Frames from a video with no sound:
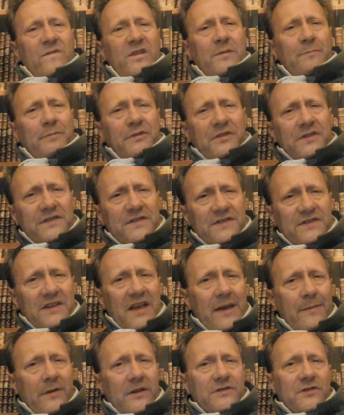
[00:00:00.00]
But the
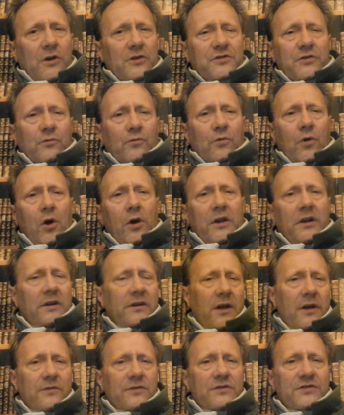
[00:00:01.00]
statement is also wrong in
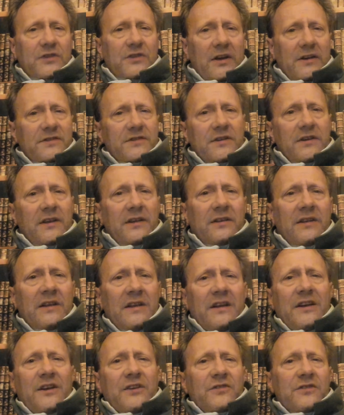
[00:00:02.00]
another sense, in
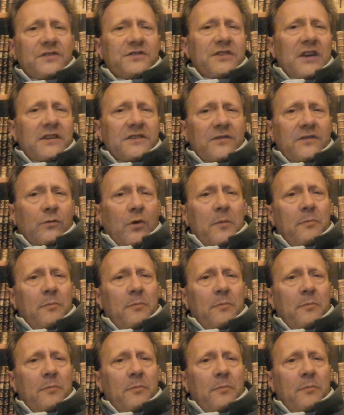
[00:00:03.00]
the sense of what